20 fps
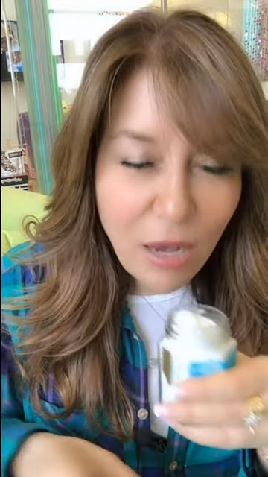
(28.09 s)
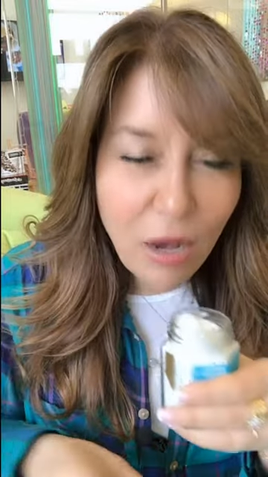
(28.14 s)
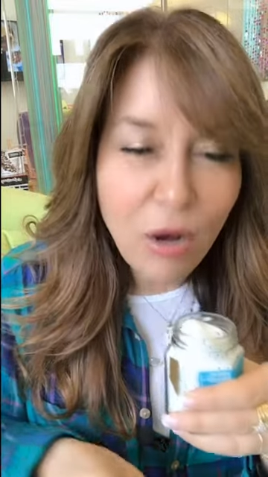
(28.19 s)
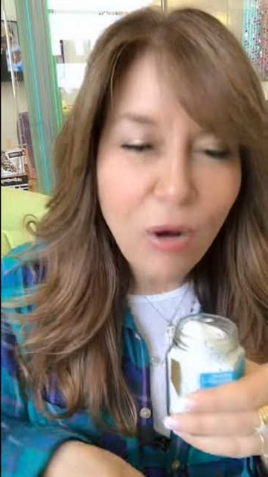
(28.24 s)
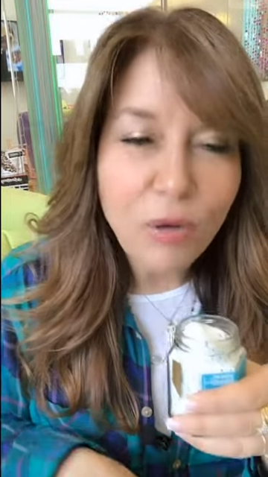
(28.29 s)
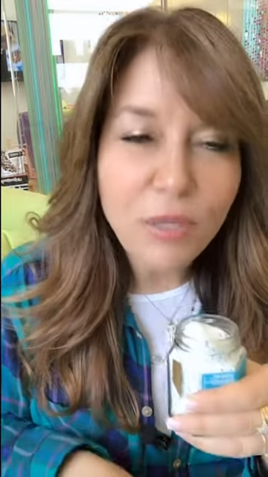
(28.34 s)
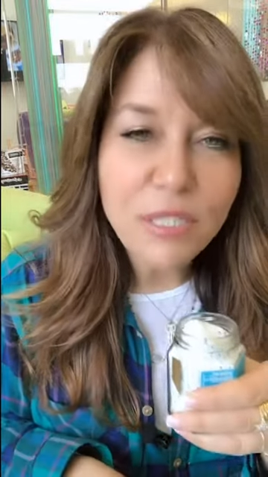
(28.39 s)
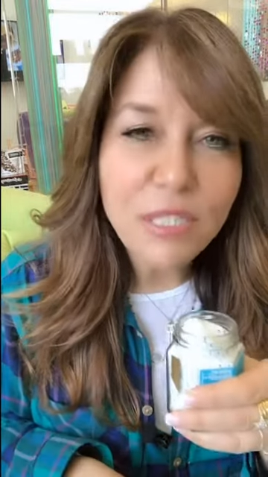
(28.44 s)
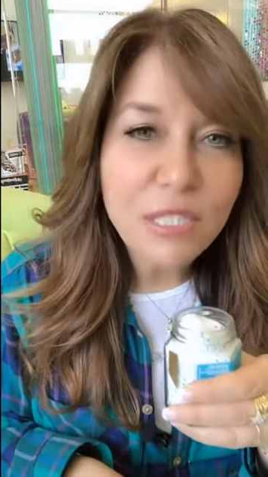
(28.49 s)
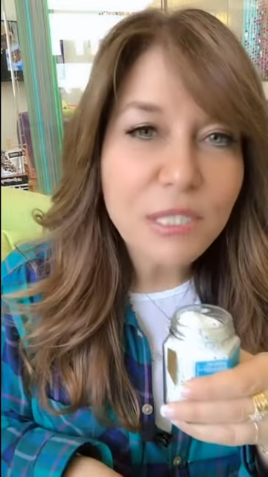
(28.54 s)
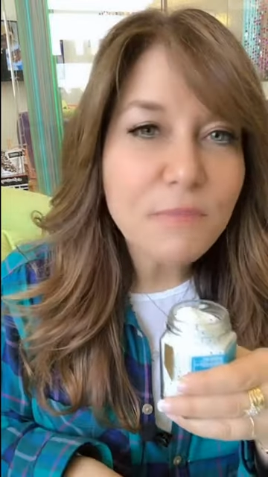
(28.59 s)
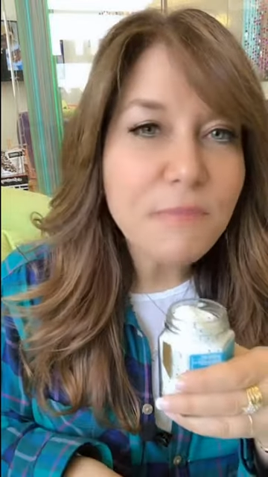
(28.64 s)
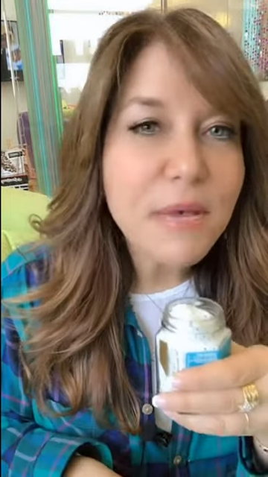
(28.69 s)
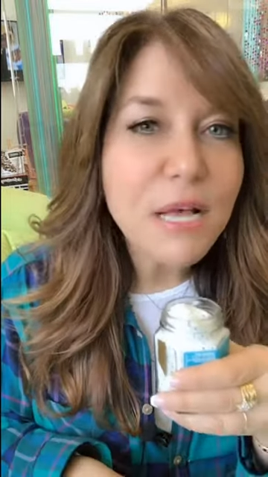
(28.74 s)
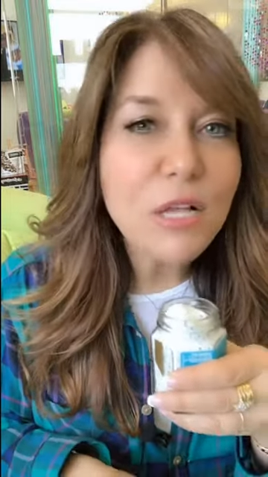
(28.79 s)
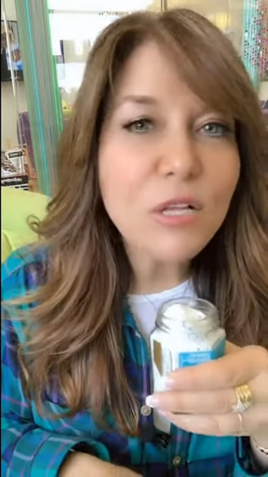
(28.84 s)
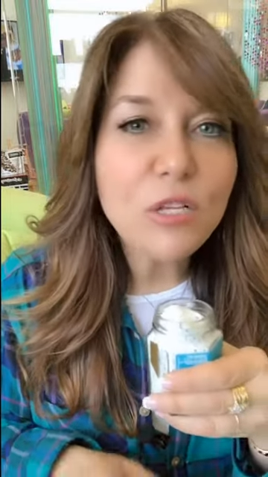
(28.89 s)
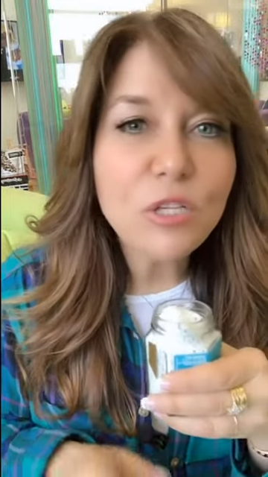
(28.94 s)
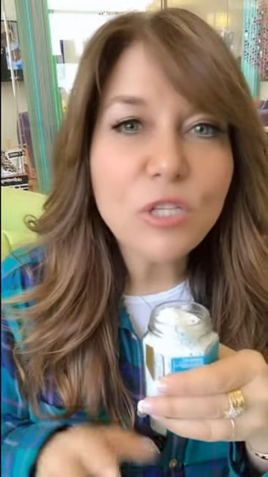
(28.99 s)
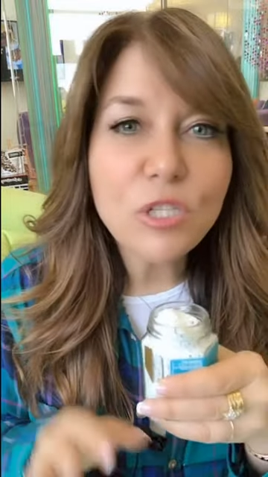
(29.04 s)
oh, it
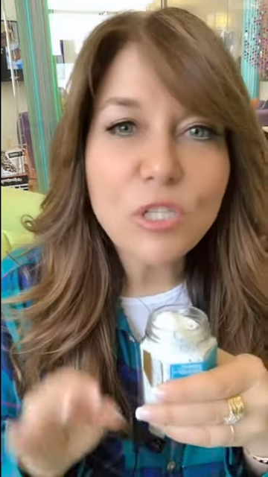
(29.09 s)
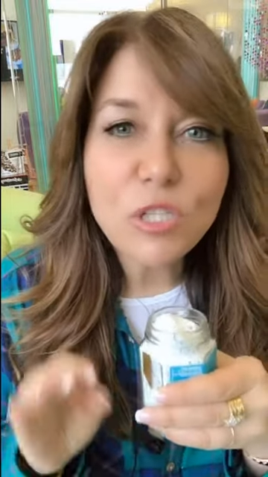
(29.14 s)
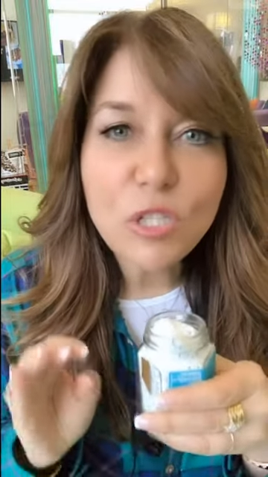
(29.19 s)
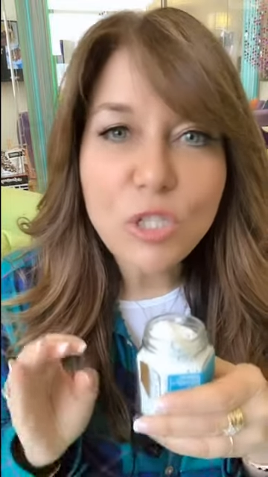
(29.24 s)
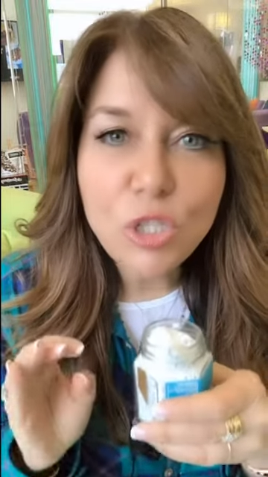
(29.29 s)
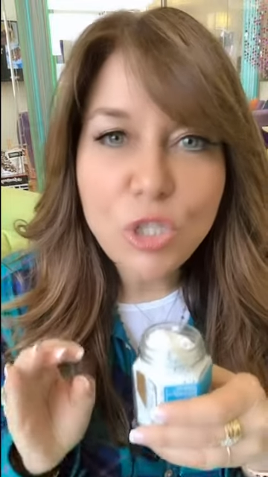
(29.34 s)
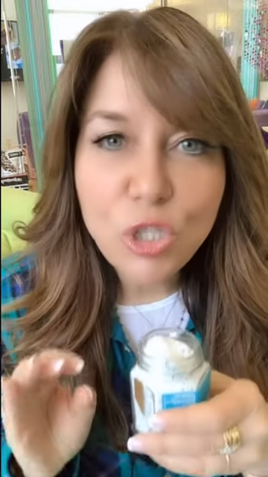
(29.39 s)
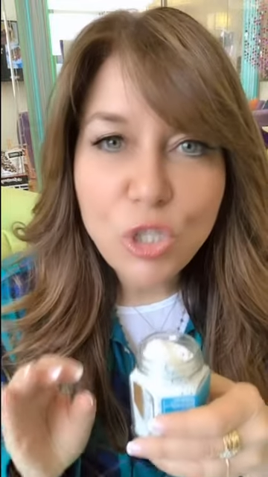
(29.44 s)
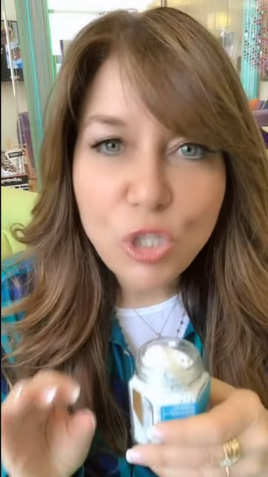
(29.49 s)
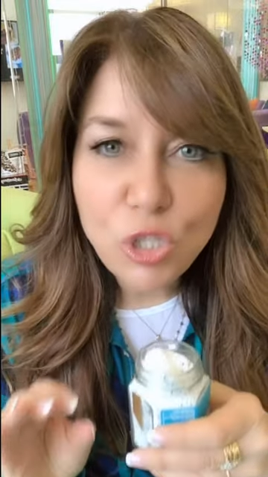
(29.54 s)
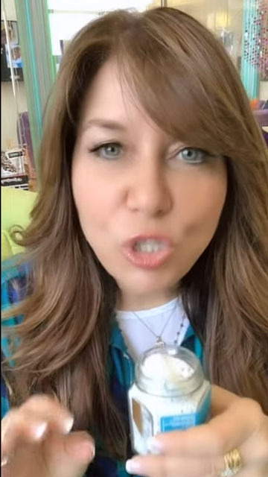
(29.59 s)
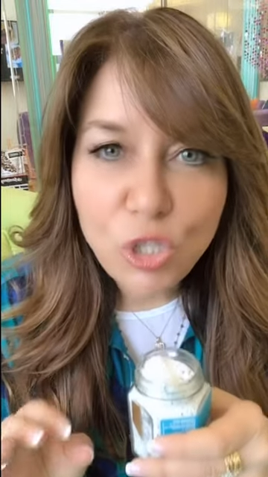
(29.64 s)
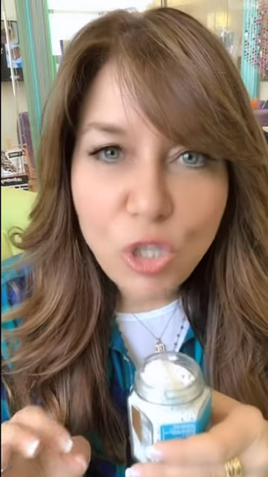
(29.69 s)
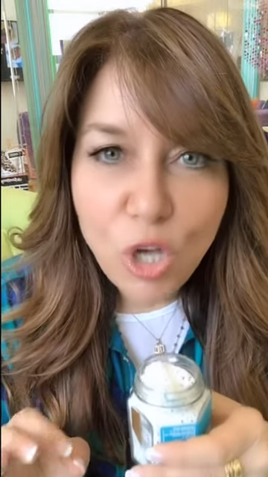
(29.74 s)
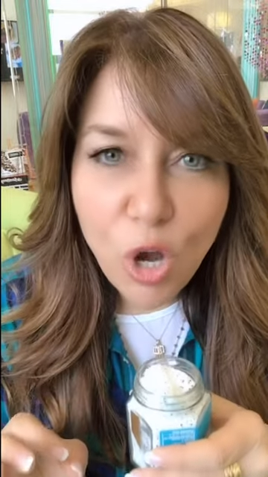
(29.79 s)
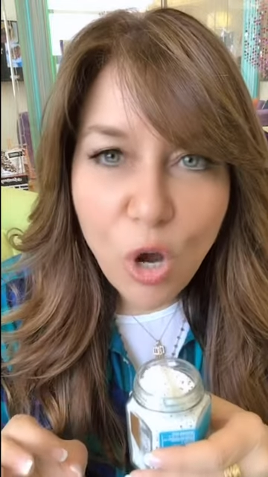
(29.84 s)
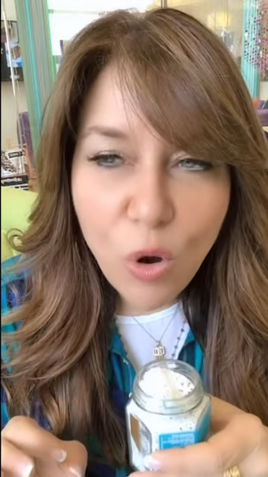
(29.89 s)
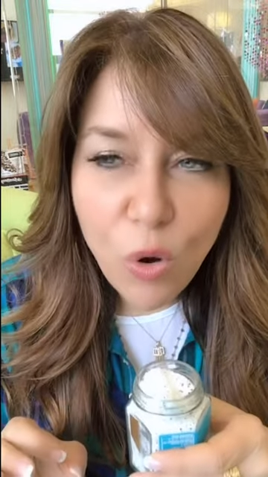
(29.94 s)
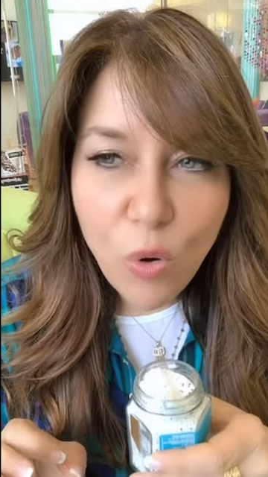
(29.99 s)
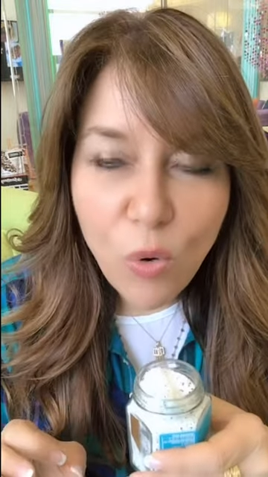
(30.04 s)
smells so
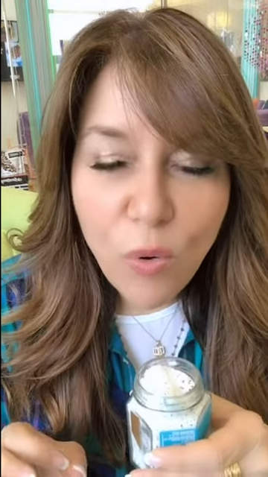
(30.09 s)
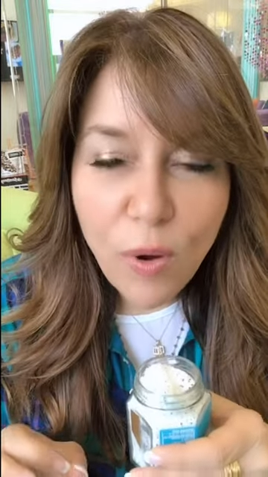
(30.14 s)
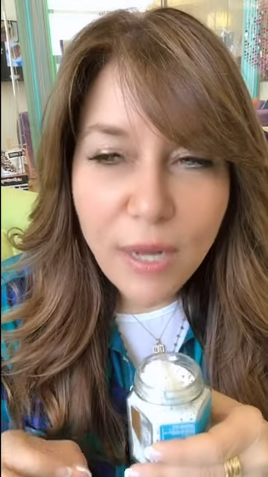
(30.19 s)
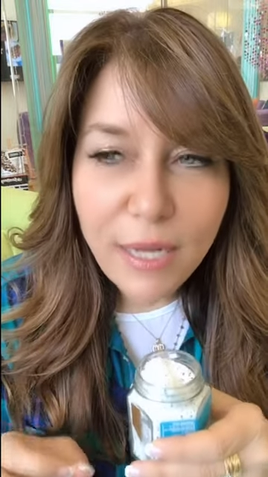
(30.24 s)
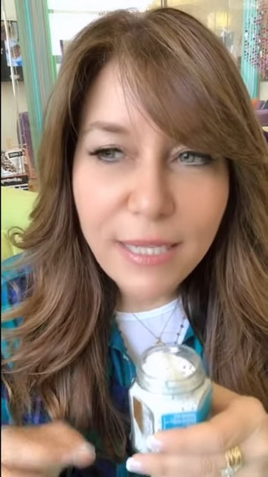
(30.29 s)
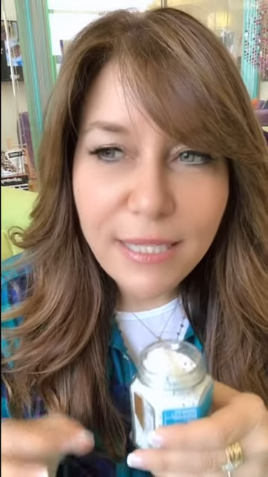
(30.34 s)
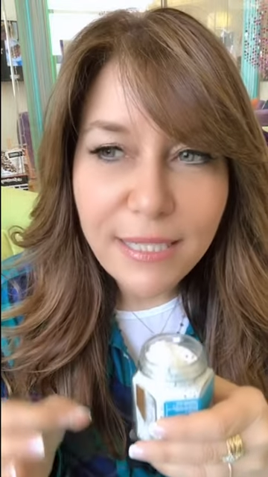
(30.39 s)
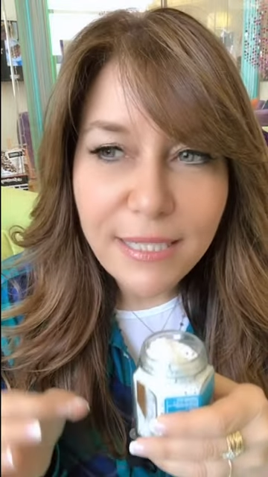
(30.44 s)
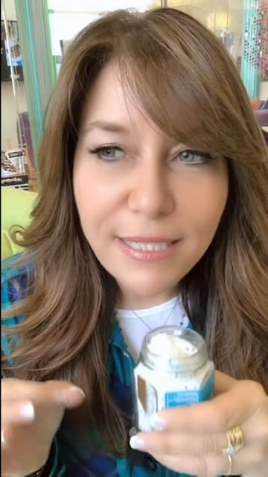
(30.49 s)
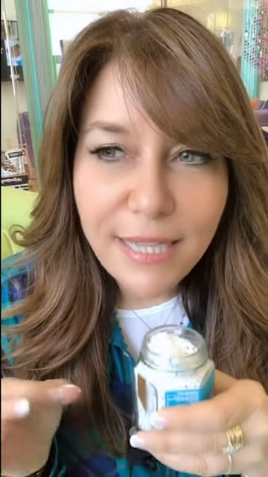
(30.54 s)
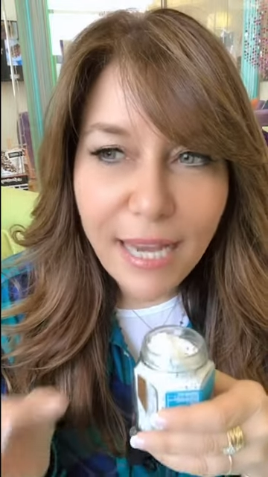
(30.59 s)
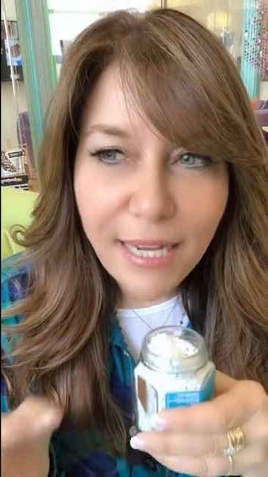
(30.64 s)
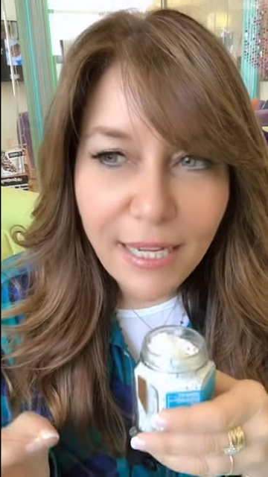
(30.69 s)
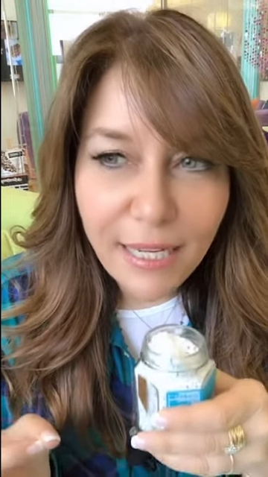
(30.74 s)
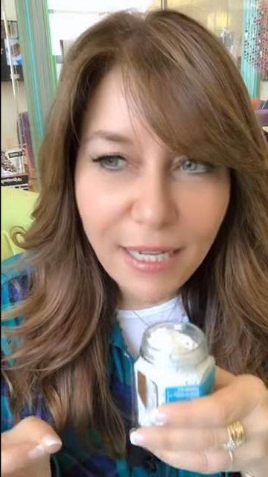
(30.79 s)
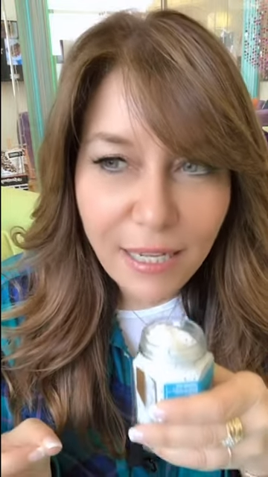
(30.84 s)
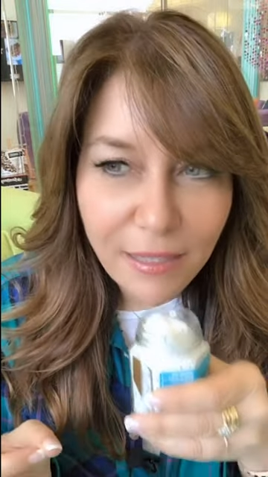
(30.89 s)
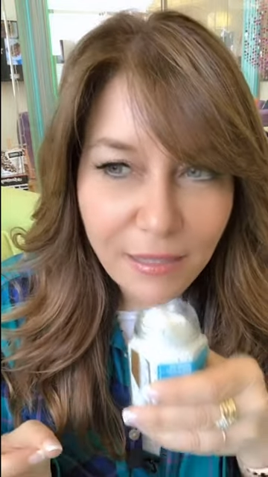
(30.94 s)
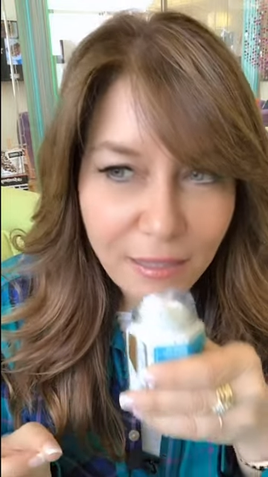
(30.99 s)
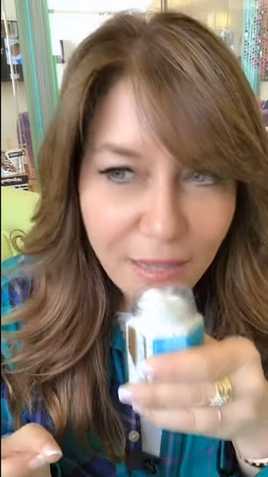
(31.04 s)
so
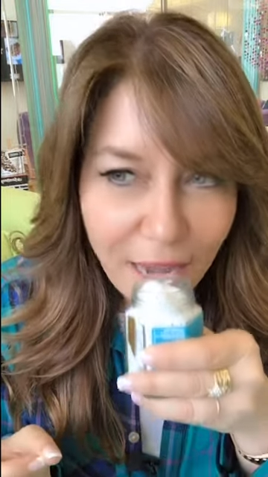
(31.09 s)
decadent.